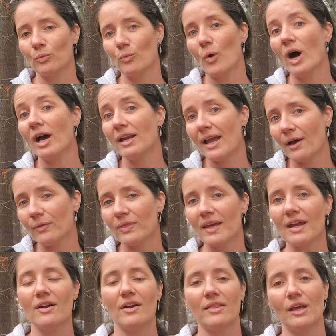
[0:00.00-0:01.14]
want out
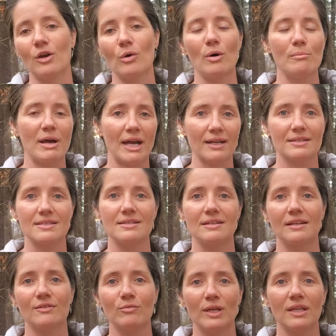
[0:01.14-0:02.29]
there, and then going back and
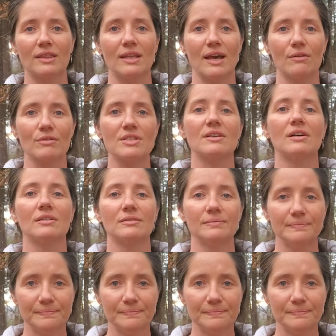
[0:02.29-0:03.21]
seeing if we get that result.